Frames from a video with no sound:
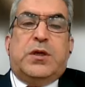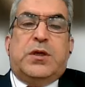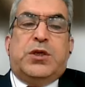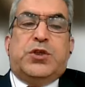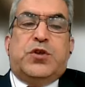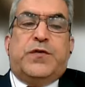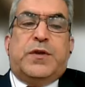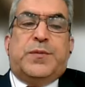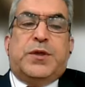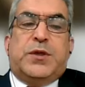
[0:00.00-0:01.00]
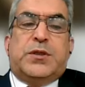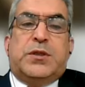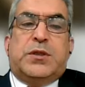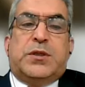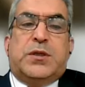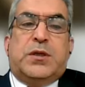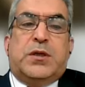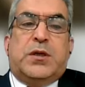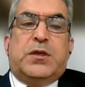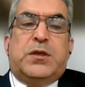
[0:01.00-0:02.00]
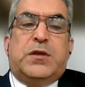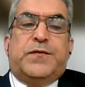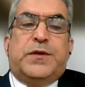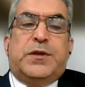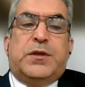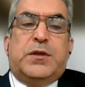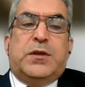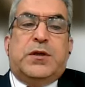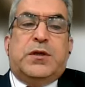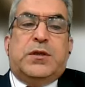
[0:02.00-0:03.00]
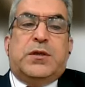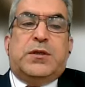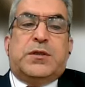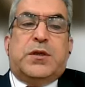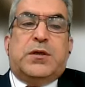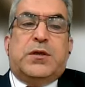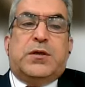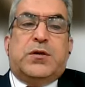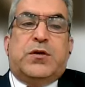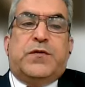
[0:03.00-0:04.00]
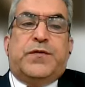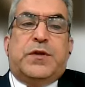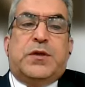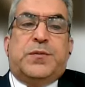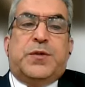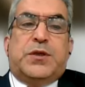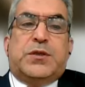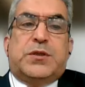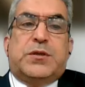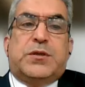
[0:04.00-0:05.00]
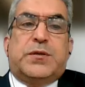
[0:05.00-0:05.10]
age of the patient, and even desire of the patient.